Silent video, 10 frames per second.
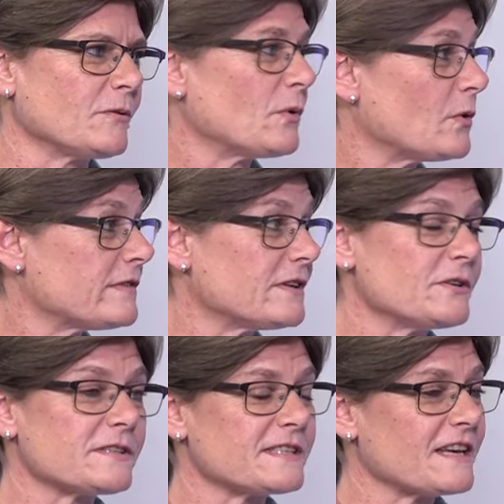all of the
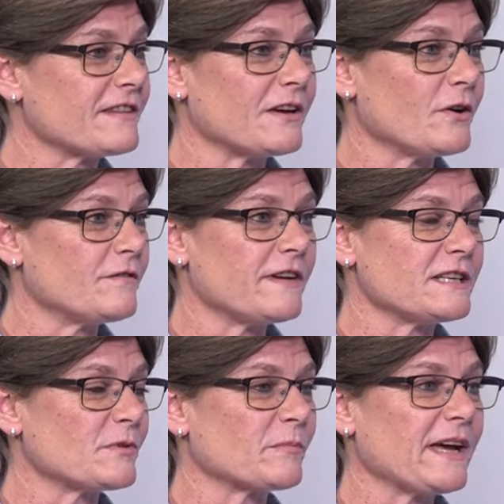nurses have their own
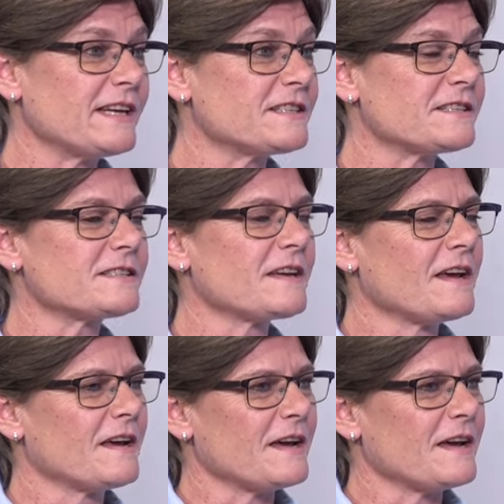Facebook pages.